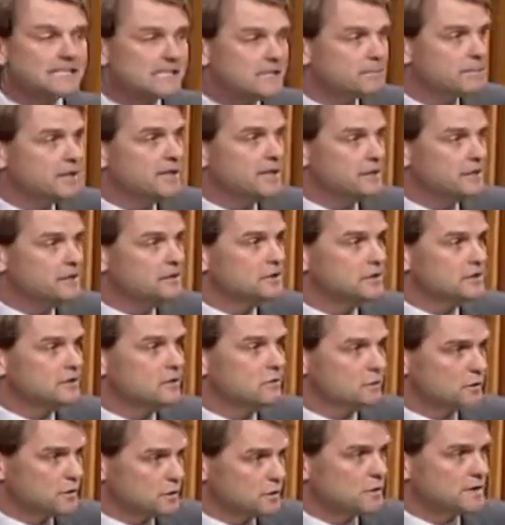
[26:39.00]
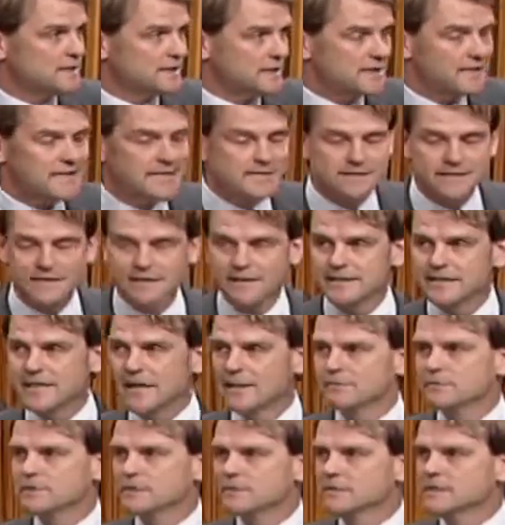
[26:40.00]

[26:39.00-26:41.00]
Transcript: speech, which was at least an attempt to